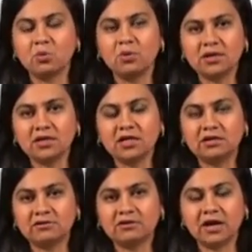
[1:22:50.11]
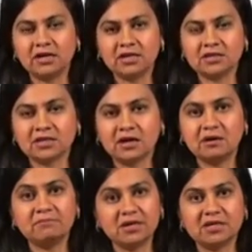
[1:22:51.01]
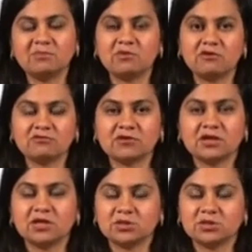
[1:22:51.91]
what literary writings are made up of.